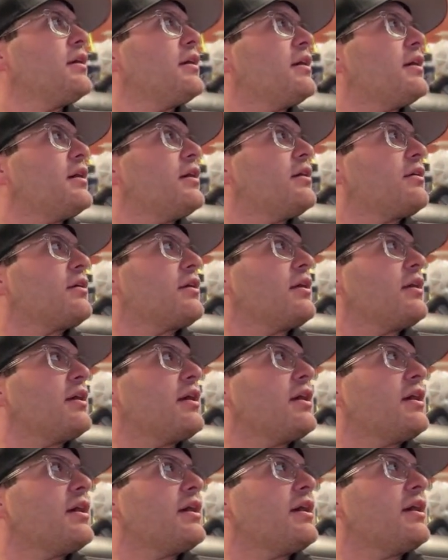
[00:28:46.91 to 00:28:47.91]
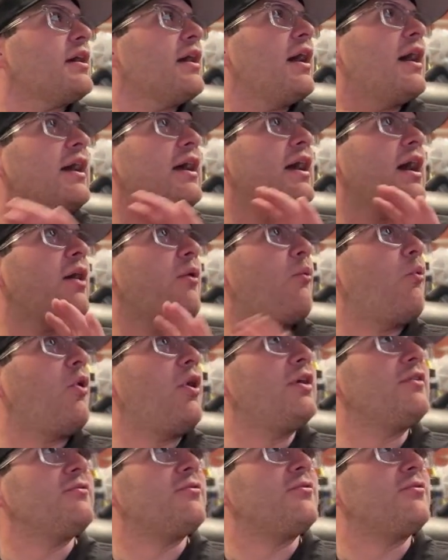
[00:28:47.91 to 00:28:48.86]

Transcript: Okay, I got one